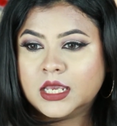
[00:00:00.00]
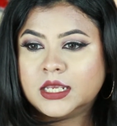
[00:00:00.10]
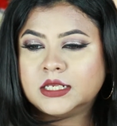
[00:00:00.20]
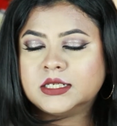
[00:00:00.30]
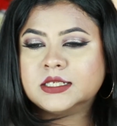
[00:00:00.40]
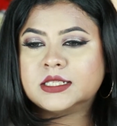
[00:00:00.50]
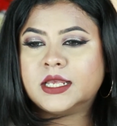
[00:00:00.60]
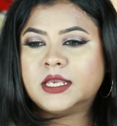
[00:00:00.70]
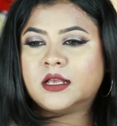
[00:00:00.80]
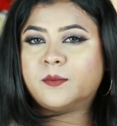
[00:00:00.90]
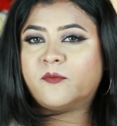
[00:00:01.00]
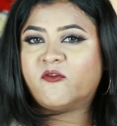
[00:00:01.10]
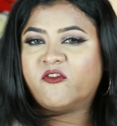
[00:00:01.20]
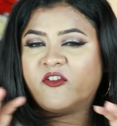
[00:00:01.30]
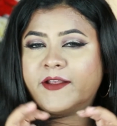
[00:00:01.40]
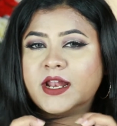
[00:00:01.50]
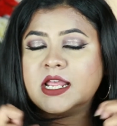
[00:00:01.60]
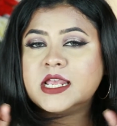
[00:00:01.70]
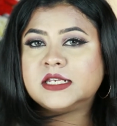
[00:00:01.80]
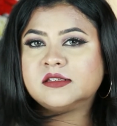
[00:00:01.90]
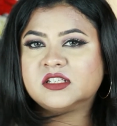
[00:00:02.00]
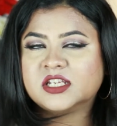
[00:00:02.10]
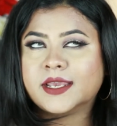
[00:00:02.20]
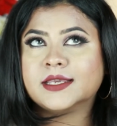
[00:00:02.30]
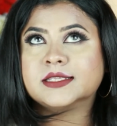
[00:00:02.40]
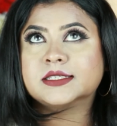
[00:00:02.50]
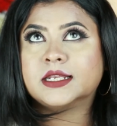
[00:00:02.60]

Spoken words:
it is like a very intense,